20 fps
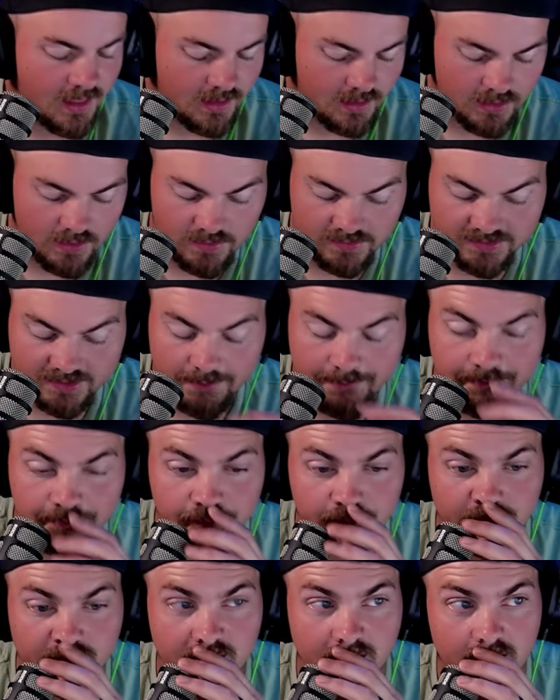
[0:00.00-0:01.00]
It goes,
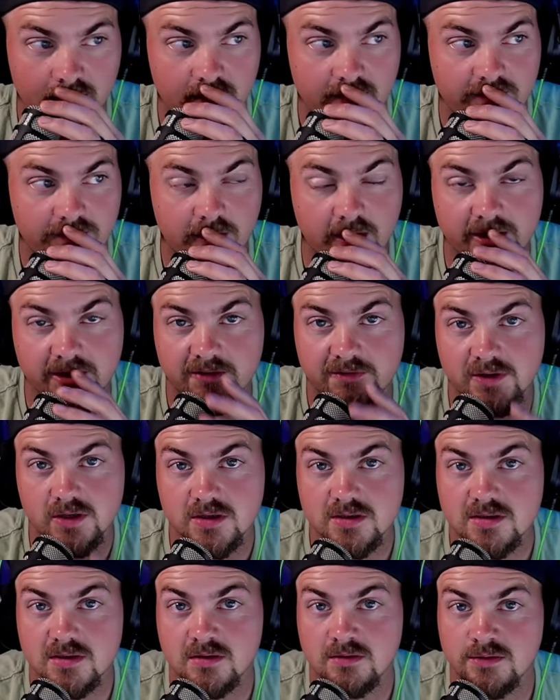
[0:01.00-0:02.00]
Falling in
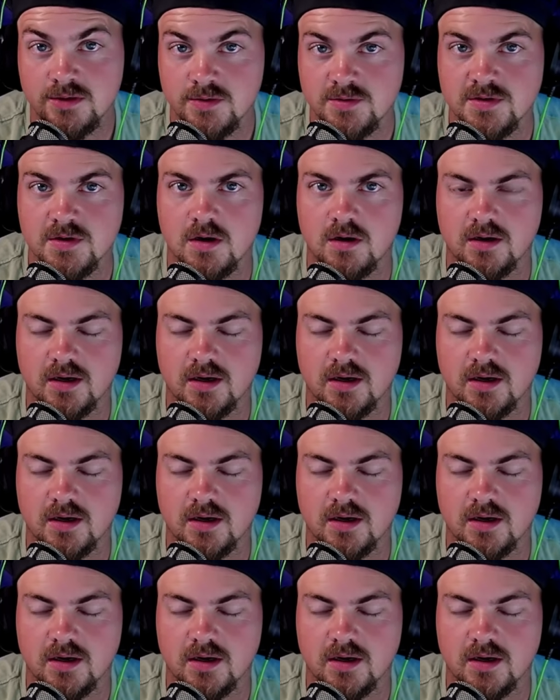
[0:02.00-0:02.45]
Reverse, new song.